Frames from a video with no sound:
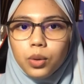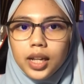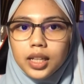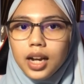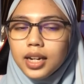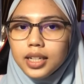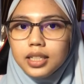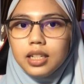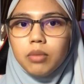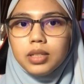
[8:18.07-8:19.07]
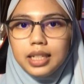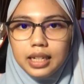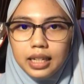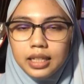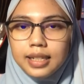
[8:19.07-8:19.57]
When there is
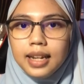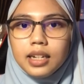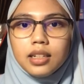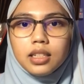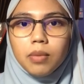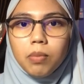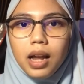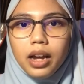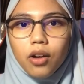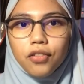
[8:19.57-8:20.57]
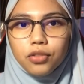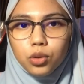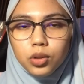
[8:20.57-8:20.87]
subsidies, the supply of